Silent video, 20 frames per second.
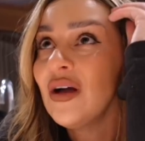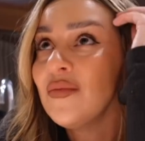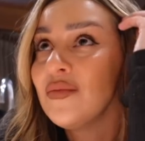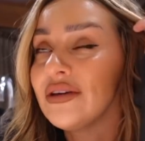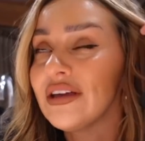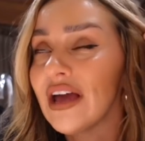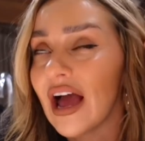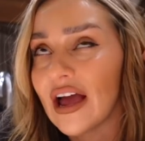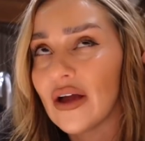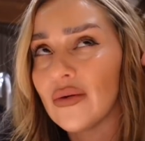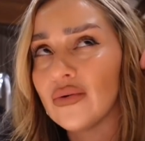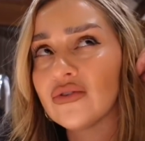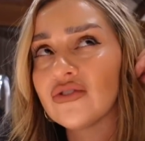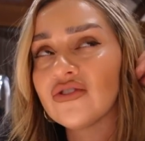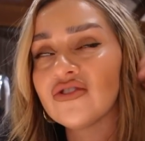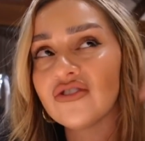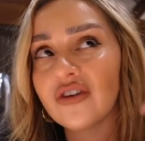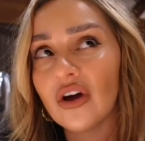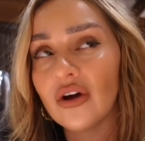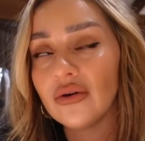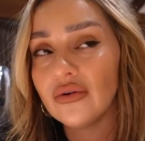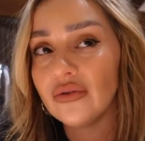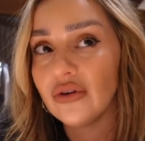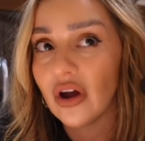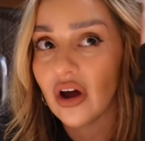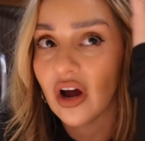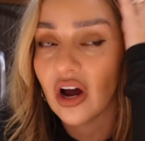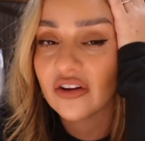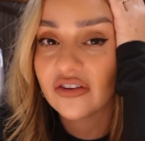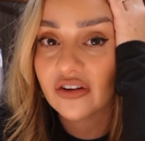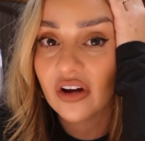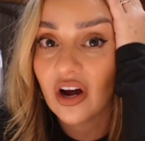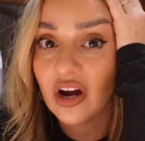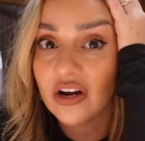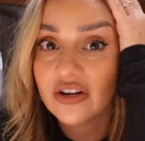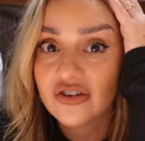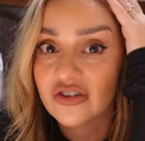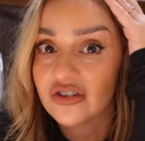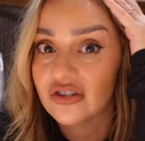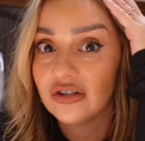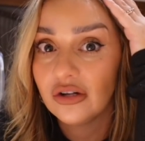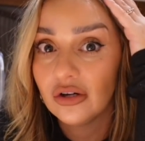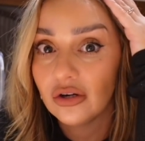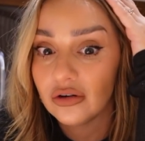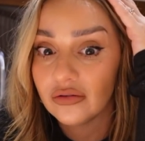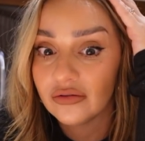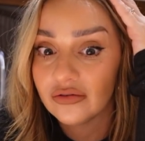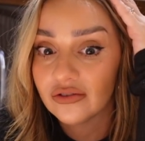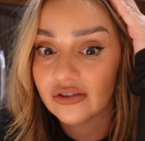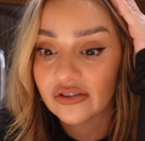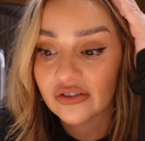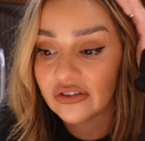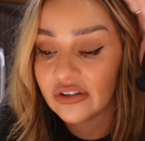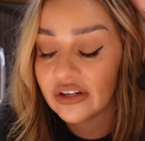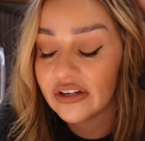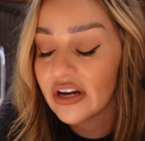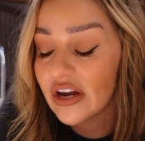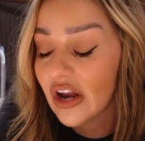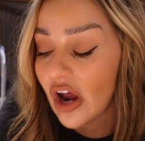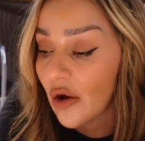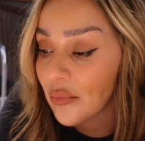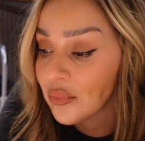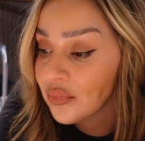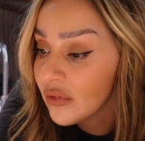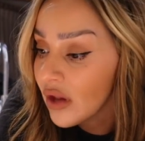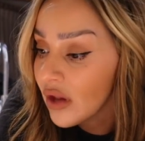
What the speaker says: But yeah, it was so nice. I just love a Sunday dinner.